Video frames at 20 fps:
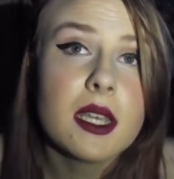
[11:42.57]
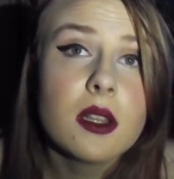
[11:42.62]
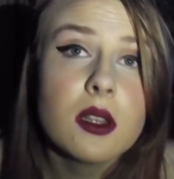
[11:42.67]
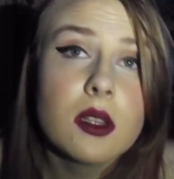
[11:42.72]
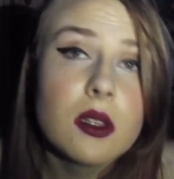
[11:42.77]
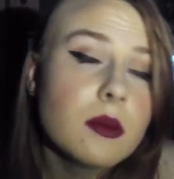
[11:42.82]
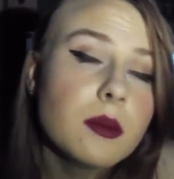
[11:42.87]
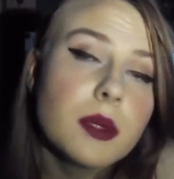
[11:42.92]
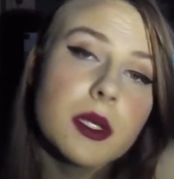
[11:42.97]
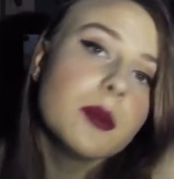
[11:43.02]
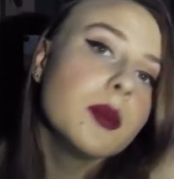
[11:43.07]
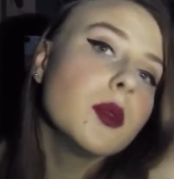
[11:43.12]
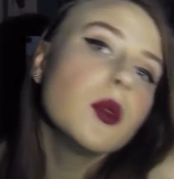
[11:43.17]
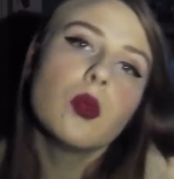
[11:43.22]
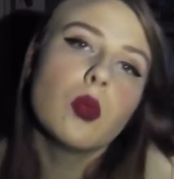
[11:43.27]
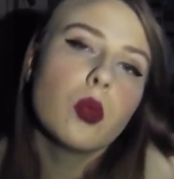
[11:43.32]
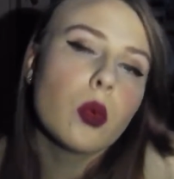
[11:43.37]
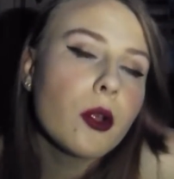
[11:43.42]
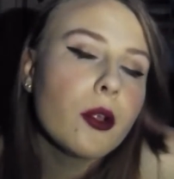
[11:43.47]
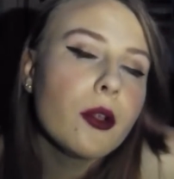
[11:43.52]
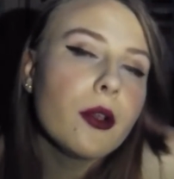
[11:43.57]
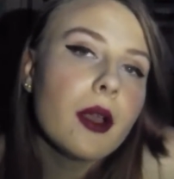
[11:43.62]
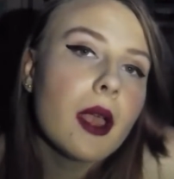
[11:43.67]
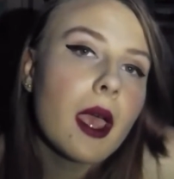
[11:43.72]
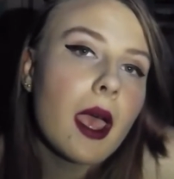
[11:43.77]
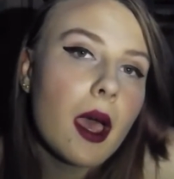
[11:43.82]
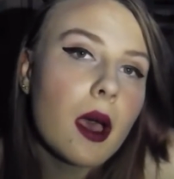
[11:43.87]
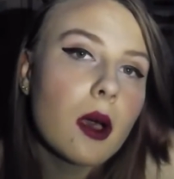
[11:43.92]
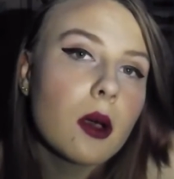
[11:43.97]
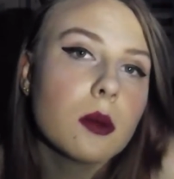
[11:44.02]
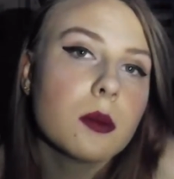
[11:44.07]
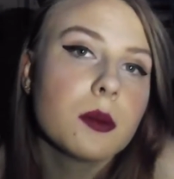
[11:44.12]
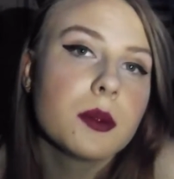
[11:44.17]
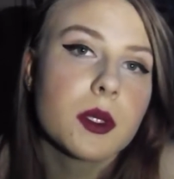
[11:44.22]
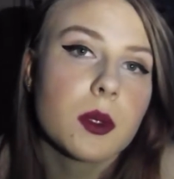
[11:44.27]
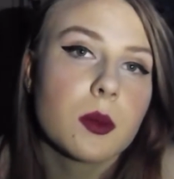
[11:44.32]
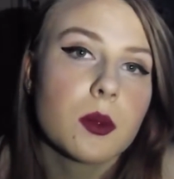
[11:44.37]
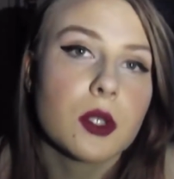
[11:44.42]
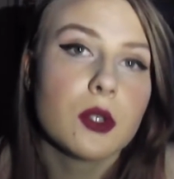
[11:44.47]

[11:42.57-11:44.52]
A lot of people won't help someone